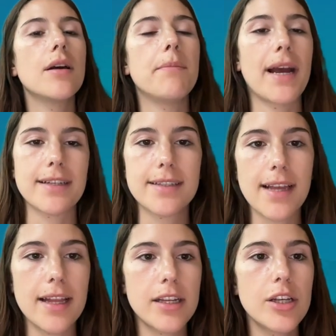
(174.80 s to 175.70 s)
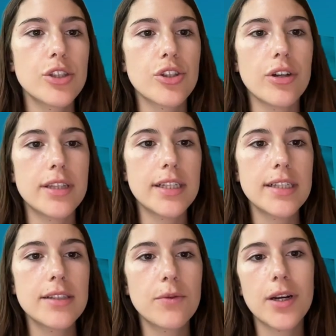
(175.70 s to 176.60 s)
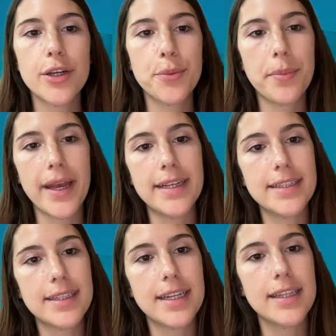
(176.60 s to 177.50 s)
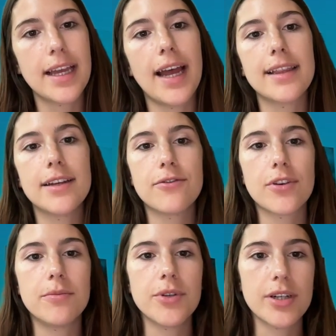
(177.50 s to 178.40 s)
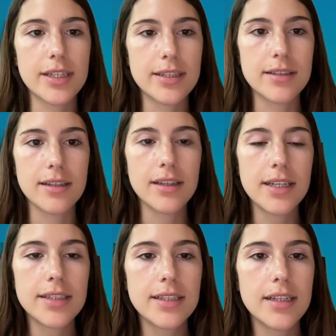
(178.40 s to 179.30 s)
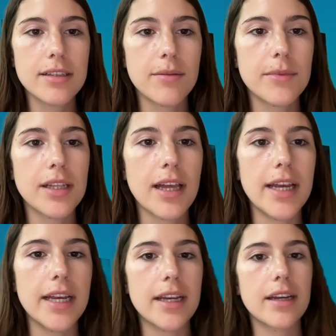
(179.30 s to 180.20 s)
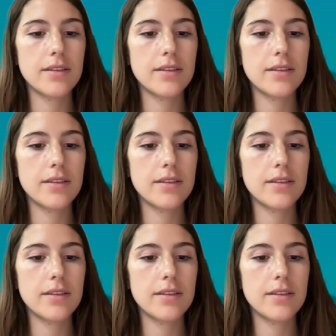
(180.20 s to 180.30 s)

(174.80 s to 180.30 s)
max 10. So this is where you paste in the headline from your existing listing, something like